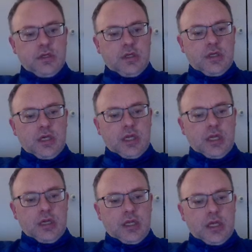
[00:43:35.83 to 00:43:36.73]
And
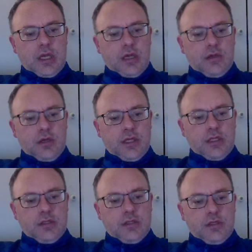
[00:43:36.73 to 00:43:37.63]
then again, like
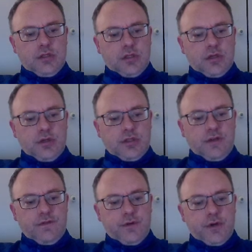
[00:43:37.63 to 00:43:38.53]
you could just go knight
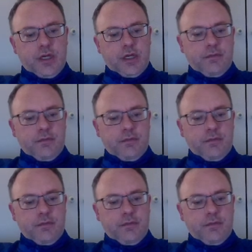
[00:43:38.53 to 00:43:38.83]
g3.